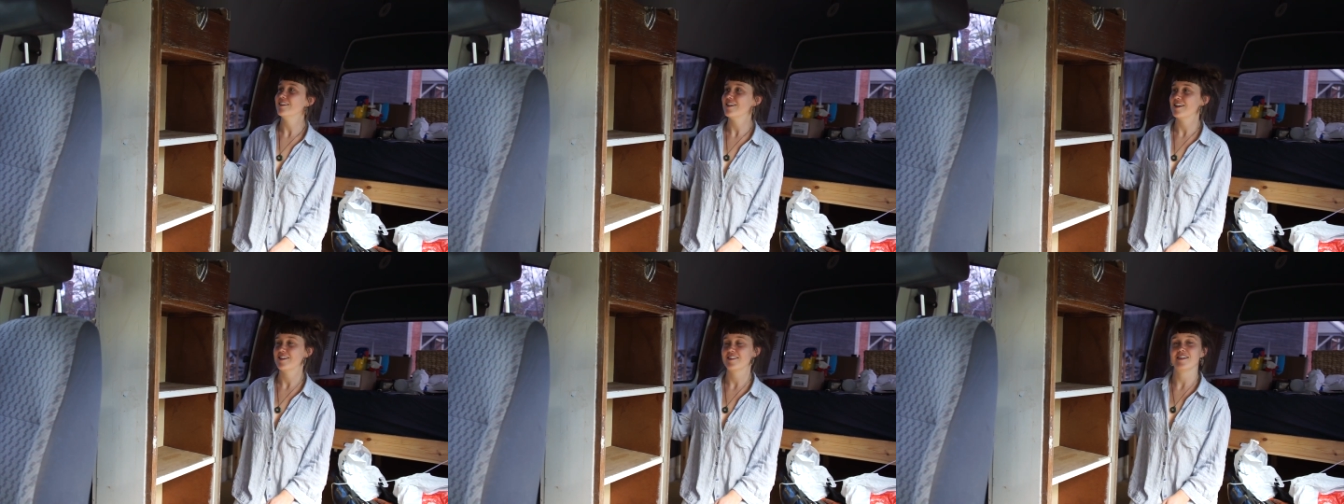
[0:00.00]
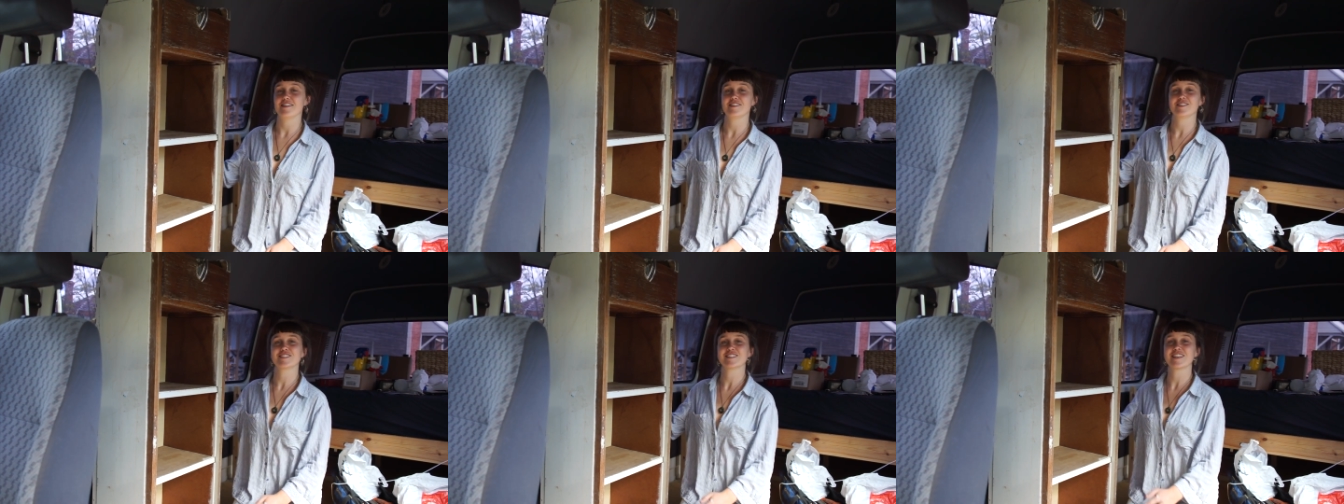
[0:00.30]
and
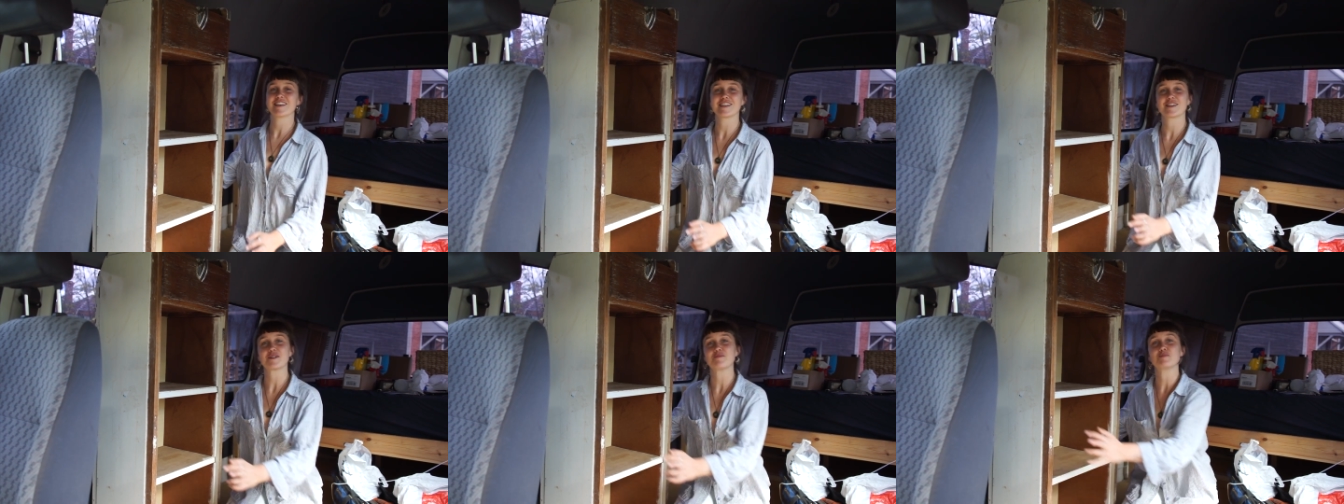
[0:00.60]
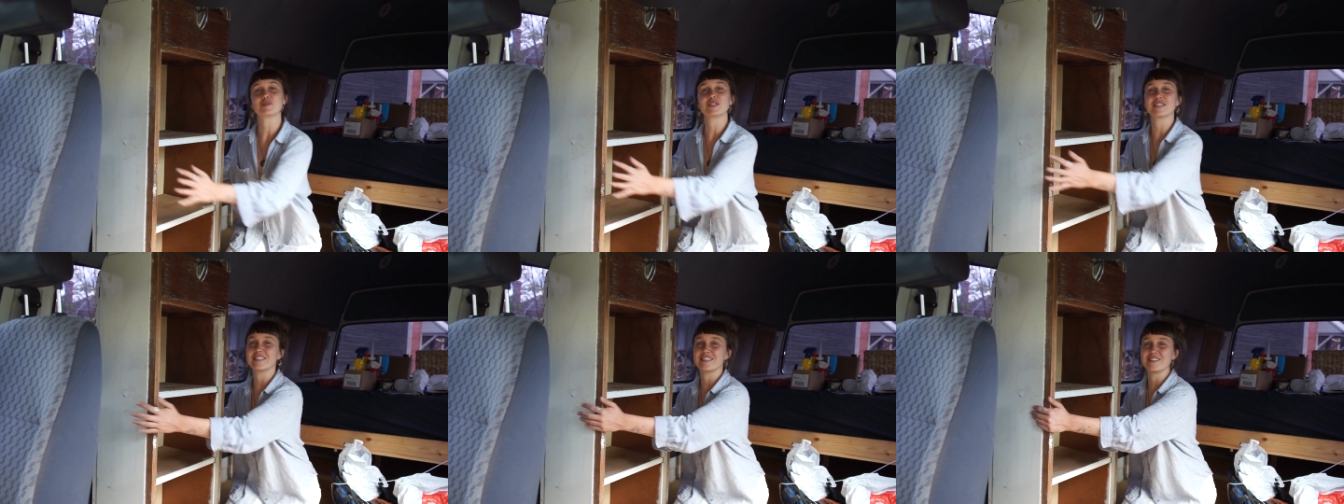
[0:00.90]
I just like
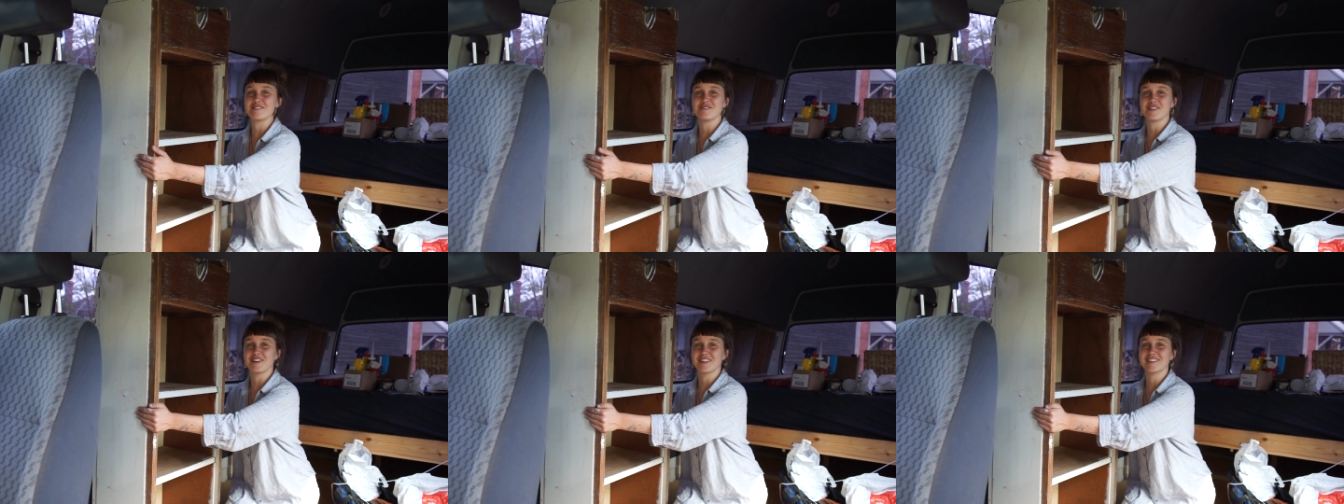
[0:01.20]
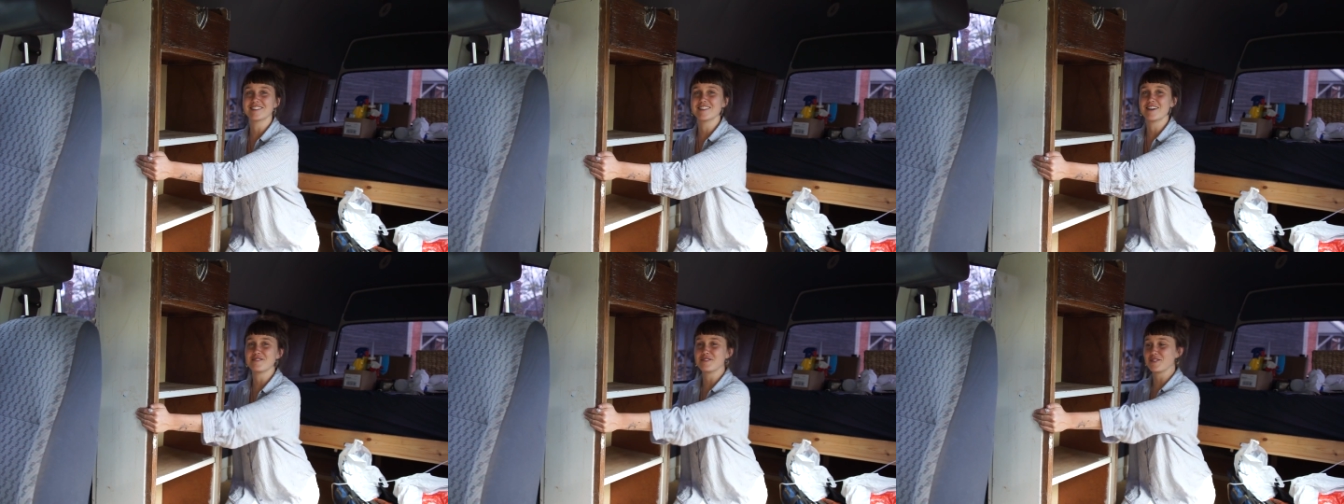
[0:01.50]
completely fell
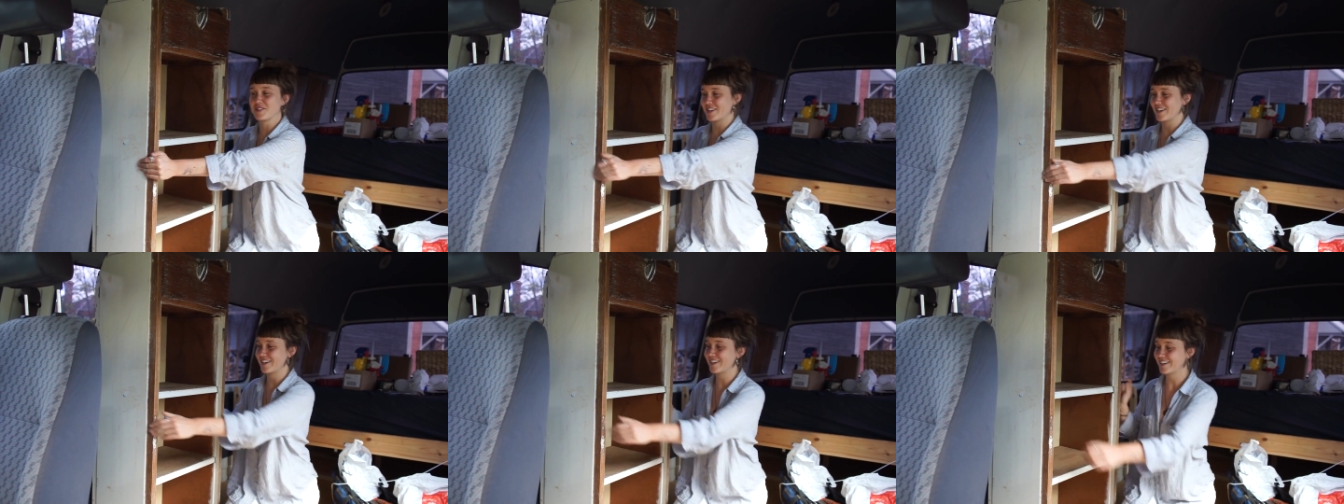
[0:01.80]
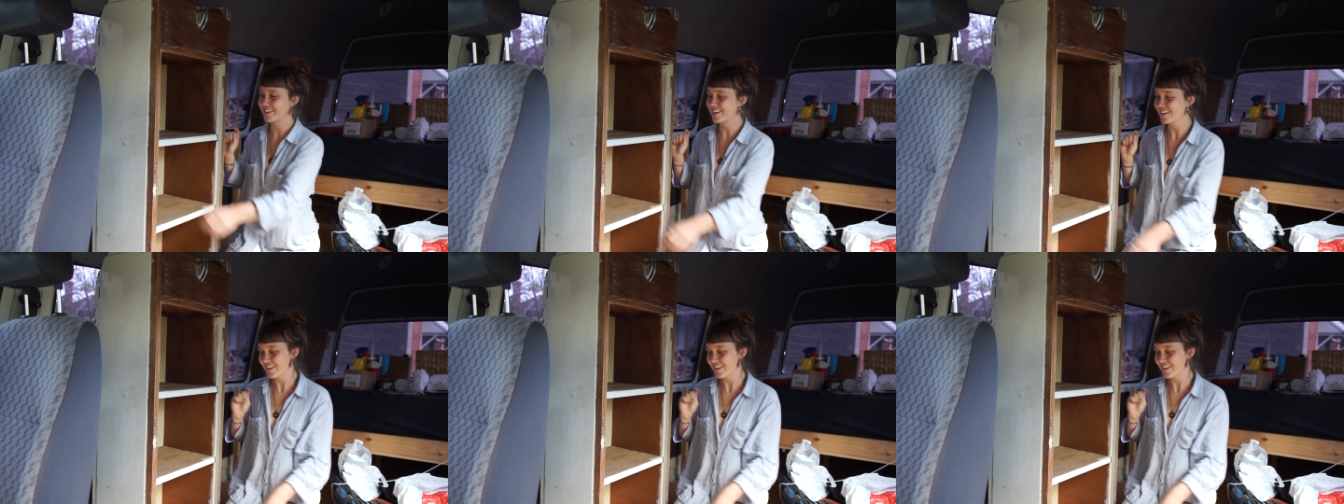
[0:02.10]
in love with it.